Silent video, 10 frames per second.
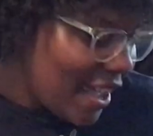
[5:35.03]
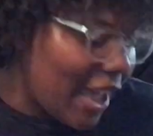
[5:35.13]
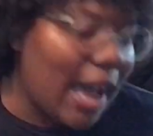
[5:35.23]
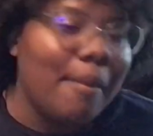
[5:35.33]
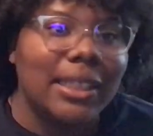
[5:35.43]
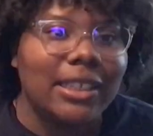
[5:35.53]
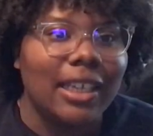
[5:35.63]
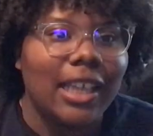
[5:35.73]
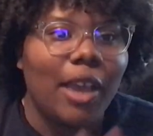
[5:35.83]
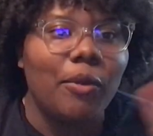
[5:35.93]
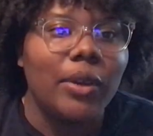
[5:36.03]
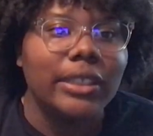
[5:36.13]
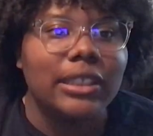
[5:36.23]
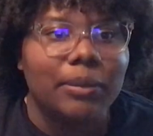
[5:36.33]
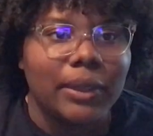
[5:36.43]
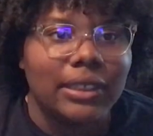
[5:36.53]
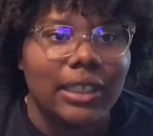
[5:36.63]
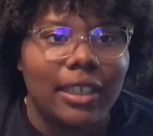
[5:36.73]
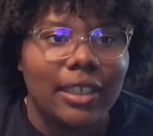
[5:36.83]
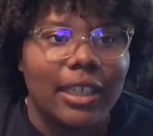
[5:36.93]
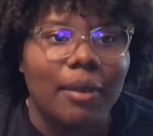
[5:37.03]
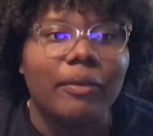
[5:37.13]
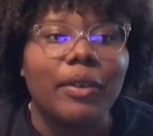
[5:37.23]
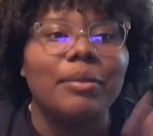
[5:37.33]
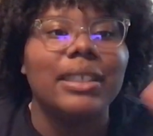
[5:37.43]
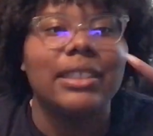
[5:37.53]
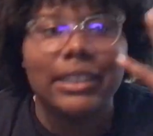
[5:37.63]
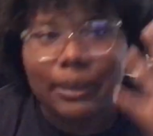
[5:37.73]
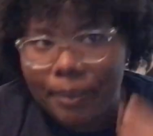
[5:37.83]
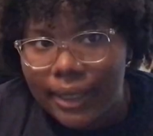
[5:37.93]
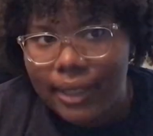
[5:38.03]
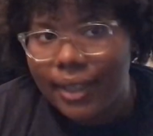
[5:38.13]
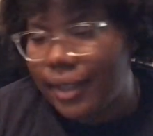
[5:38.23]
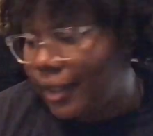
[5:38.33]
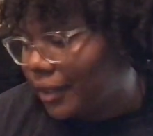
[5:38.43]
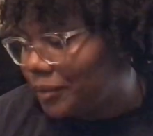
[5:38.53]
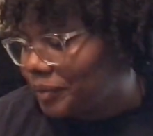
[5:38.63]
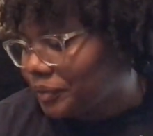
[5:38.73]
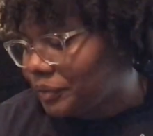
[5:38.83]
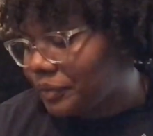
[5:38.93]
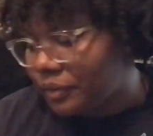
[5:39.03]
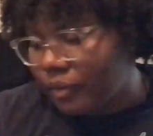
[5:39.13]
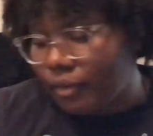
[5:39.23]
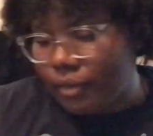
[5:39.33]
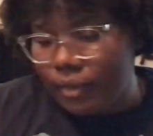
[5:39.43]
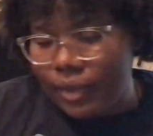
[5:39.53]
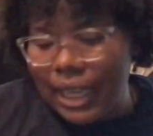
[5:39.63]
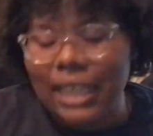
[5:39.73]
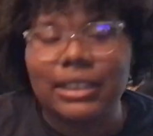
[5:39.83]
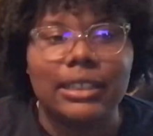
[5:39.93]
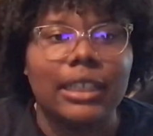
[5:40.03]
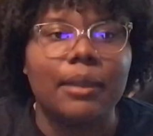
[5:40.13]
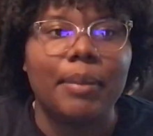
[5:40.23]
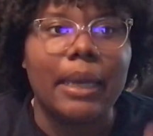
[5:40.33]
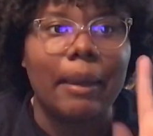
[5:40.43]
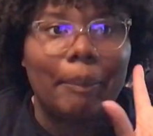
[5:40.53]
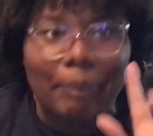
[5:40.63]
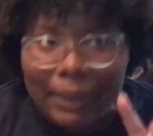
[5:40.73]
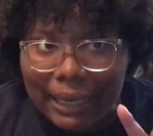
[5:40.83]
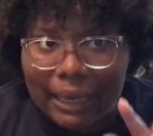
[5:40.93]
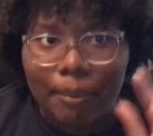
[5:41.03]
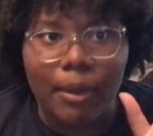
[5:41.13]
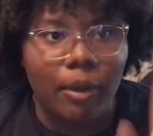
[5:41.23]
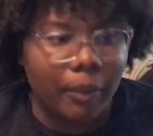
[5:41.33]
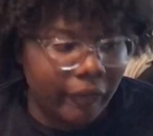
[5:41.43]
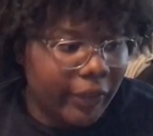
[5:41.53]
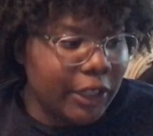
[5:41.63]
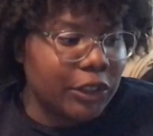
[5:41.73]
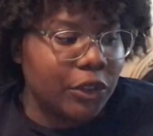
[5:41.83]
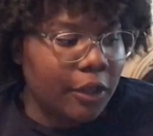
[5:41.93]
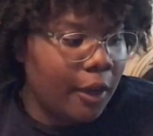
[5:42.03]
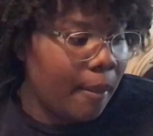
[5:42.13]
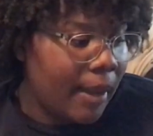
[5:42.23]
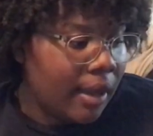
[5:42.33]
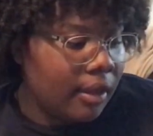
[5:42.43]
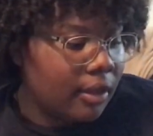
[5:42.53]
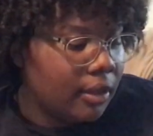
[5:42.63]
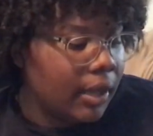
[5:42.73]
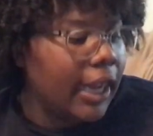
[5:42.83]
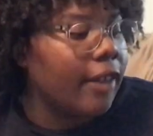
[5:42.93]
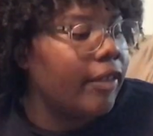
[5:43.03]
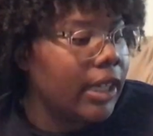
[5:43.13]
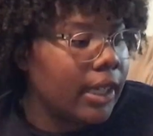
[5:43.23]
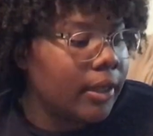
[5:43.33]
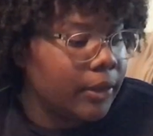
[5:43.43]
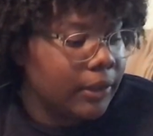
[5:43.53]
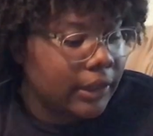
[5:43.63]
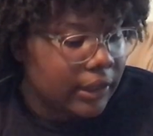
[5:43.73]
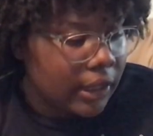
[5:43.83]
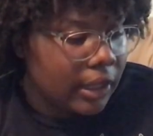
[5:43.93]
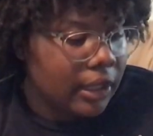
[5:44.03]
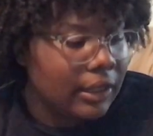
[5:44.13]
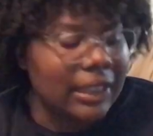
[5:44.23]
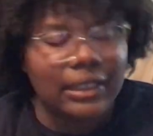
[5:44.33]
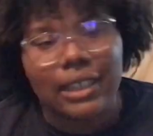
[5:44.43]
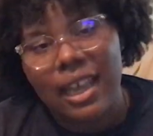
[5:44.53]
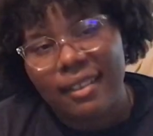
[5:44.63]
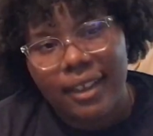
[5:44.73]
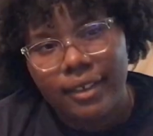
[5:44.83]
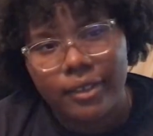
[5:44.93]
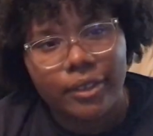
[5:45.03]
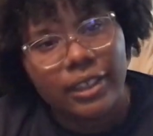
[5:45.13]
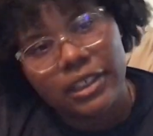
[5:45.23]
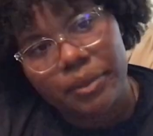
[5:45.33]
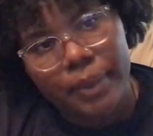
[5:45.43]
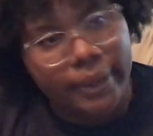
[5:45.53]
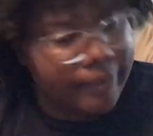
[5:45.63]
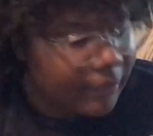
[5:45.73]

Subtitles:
I bet y'all like, where's this personality coming from? This is me, honey. I just have to be a bit more professional on my hair videos. That's just how I like to do it. This is me.